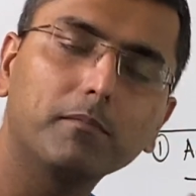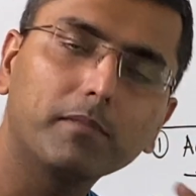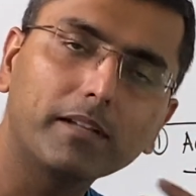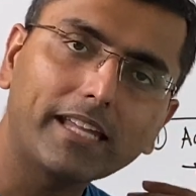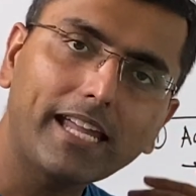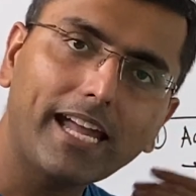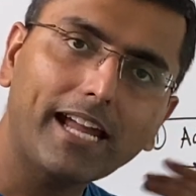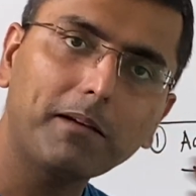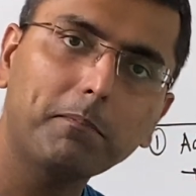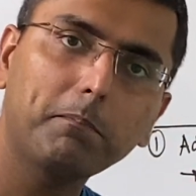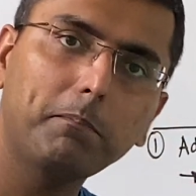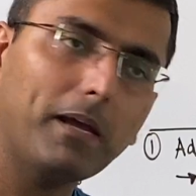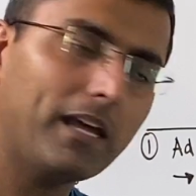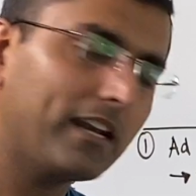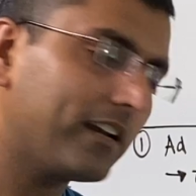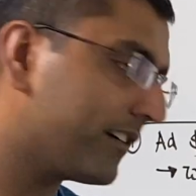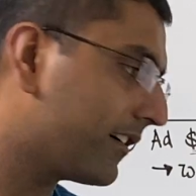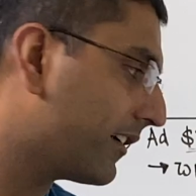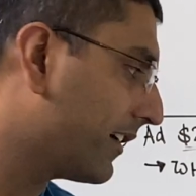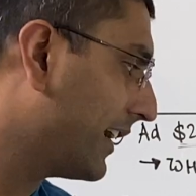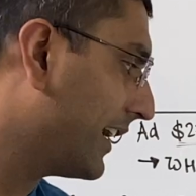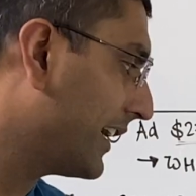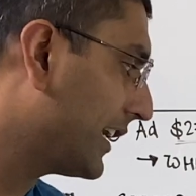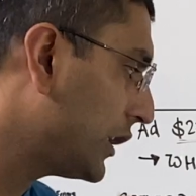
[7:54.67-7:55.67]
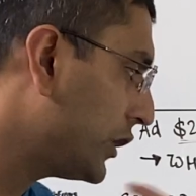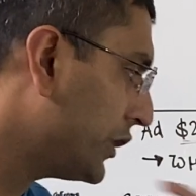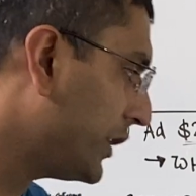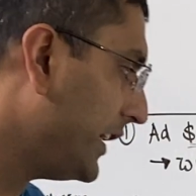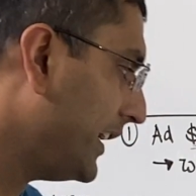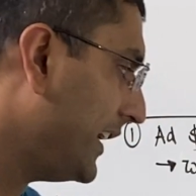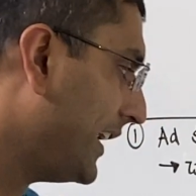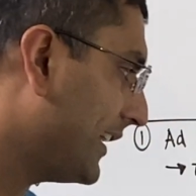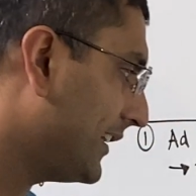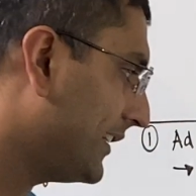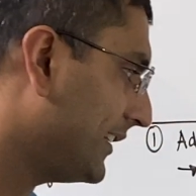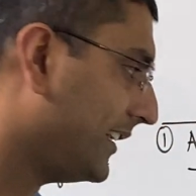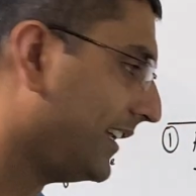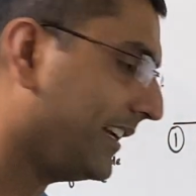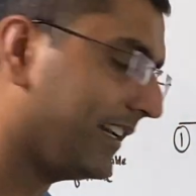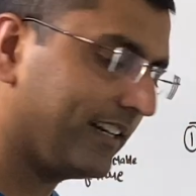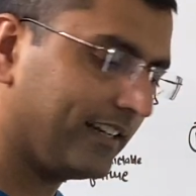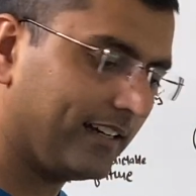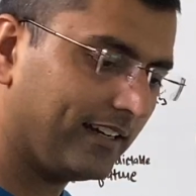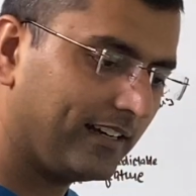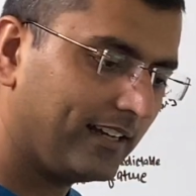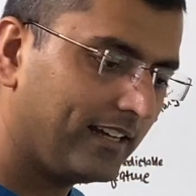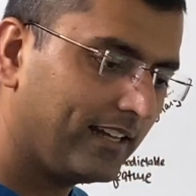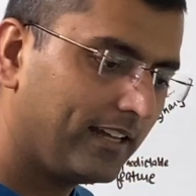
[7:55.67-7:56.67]
Get better at looking at the
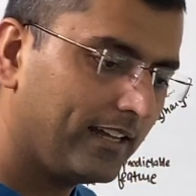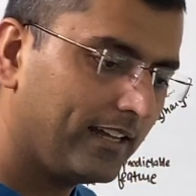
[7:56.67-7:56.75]
data.